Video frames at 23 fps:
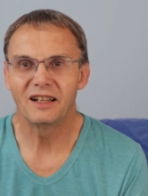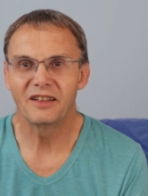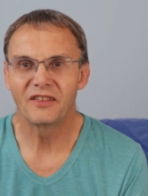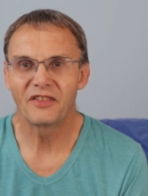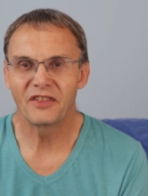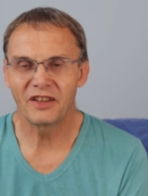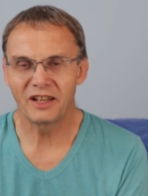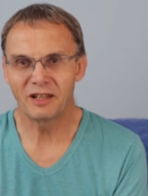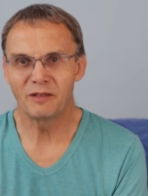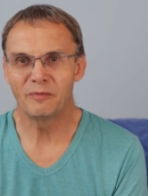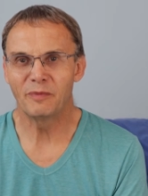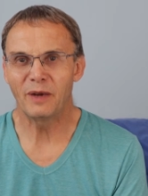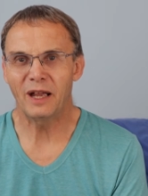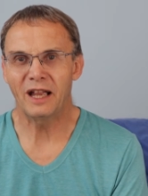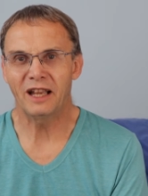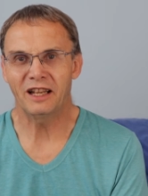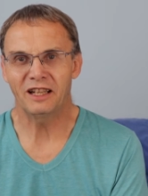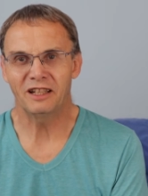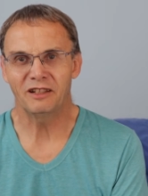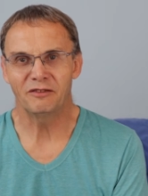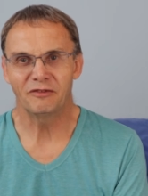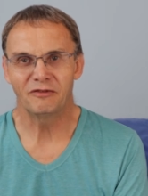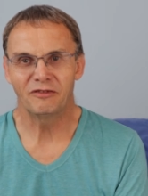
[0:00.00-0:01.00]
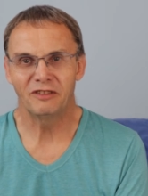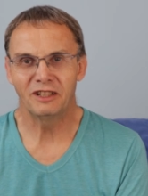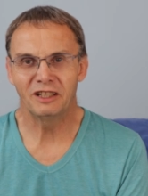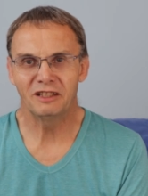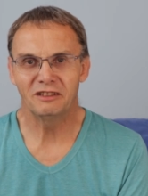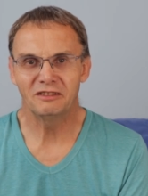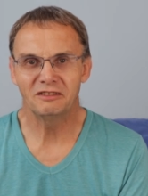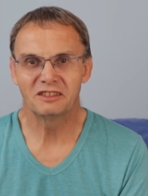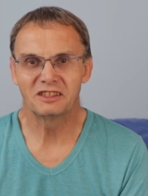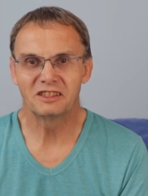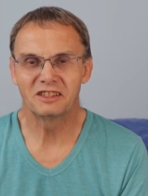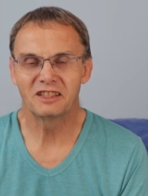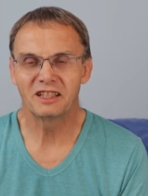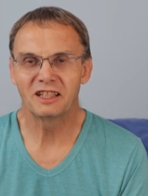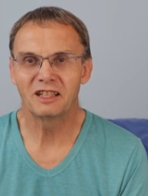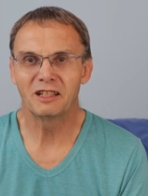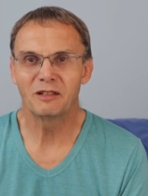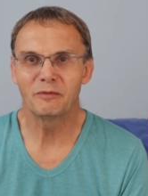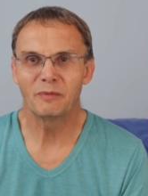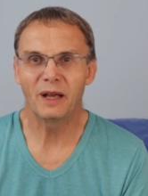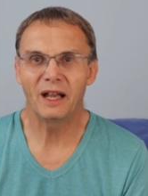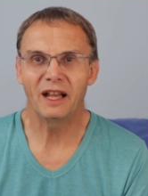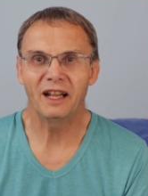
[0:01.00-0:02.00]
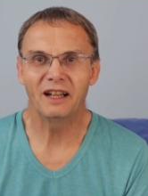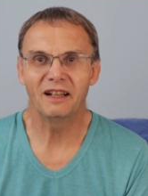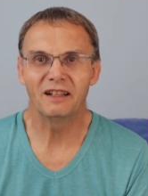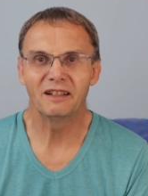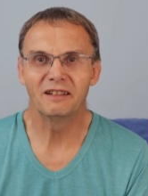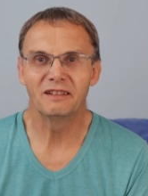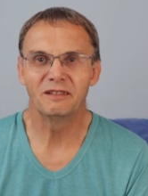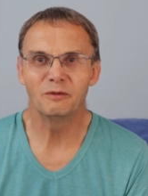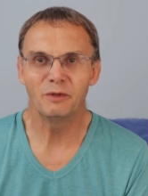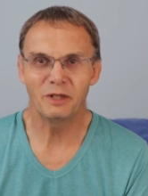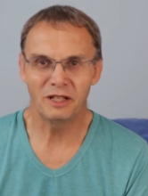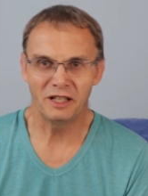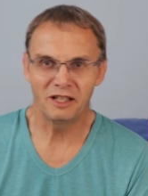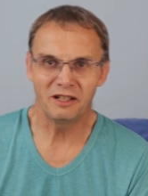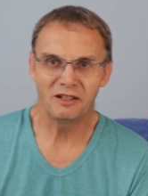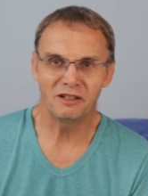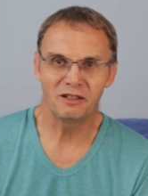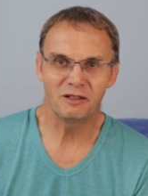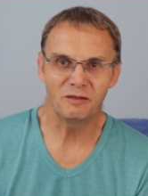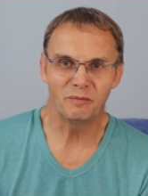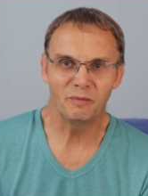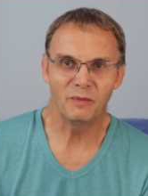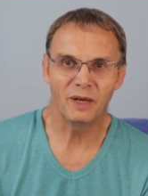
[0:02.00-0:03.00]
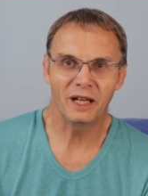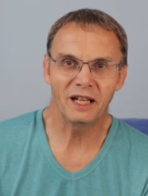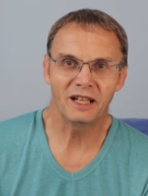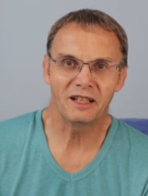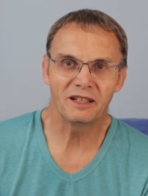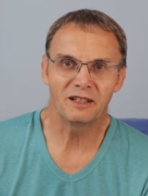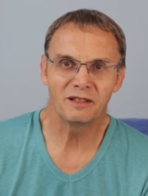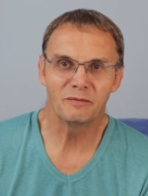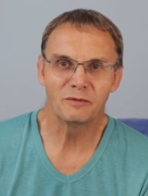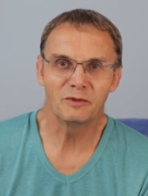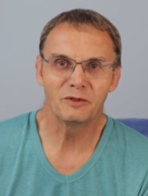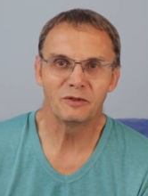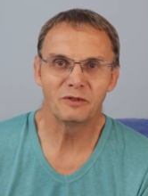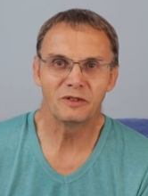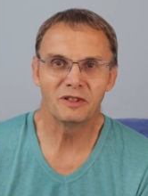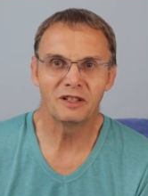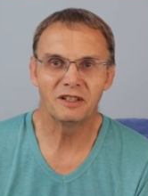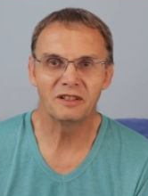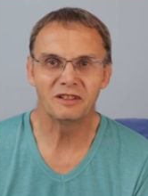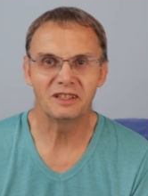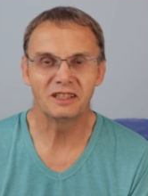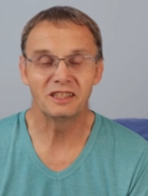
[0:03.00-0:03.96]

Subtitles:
think about your floats, think about whether you could make them or not.